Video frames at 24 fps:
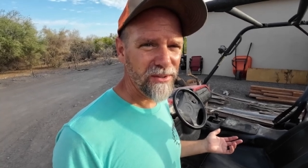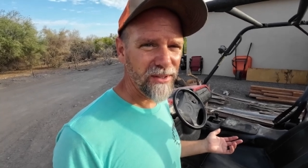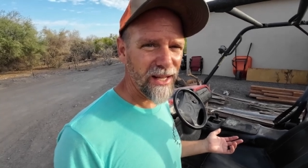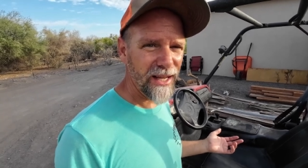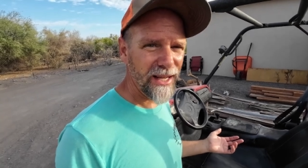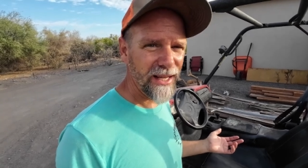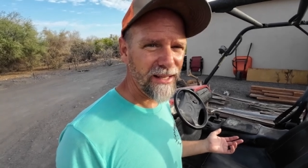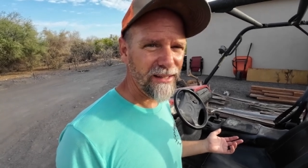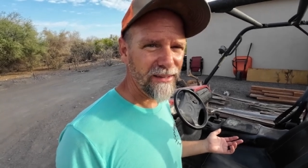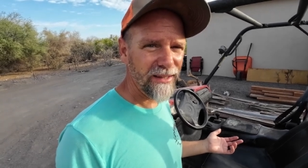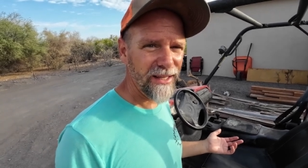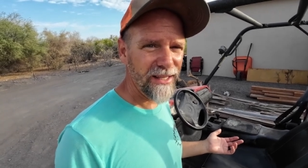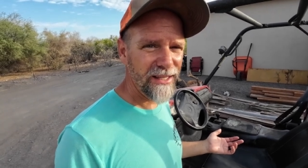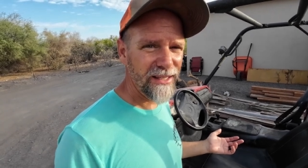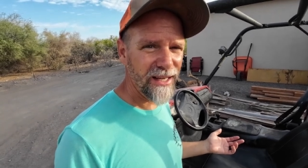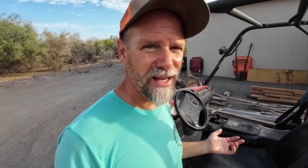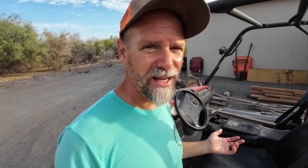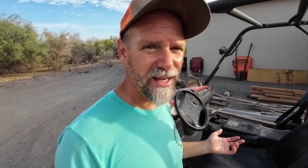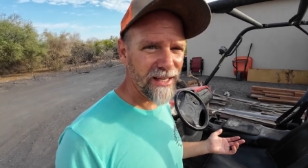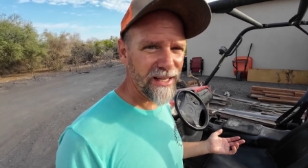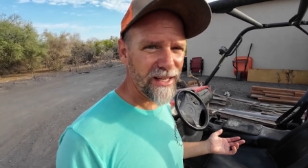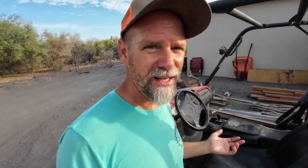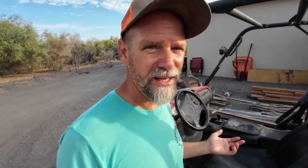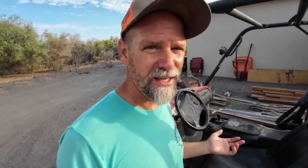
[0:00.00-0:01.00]
likely
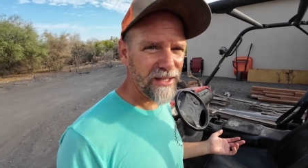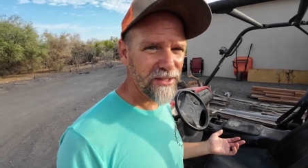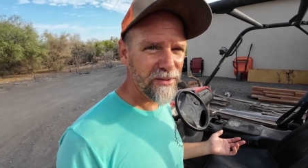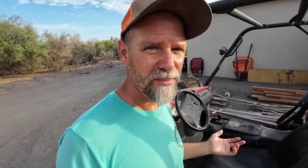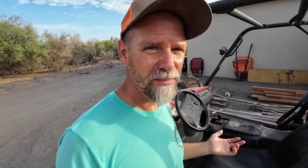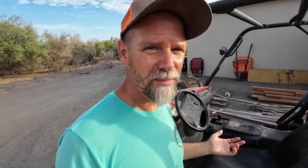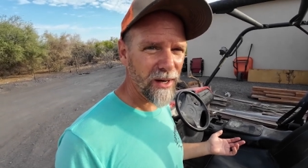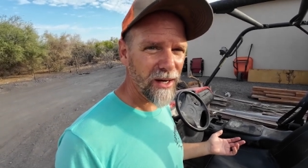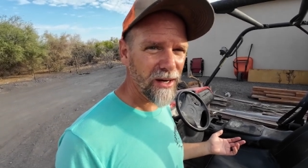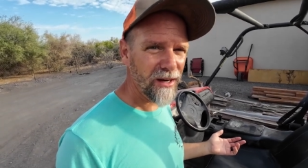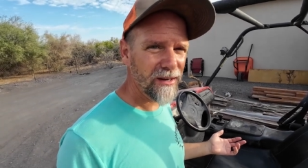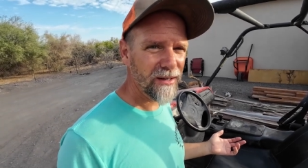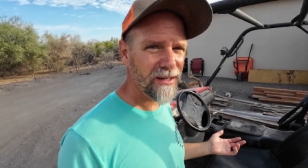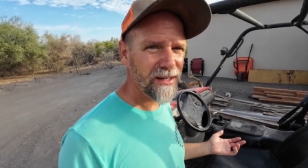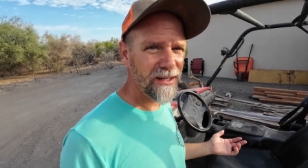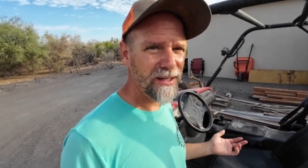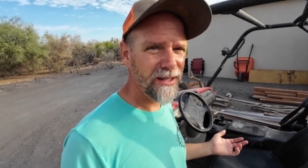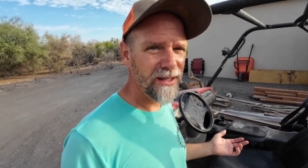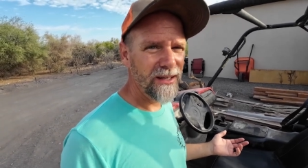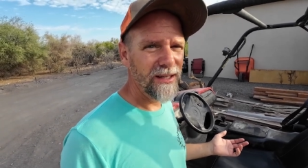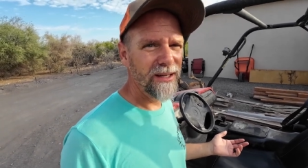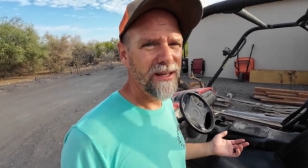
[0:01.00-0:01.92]
not getting spark.